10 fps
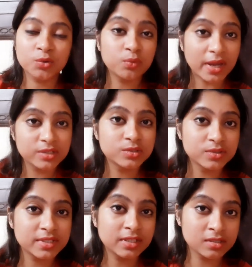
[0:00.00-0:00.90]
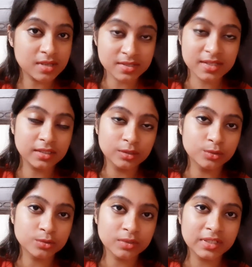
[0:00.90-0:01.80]
quite good in a single
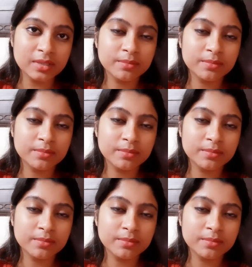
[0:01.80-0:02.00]
coat only,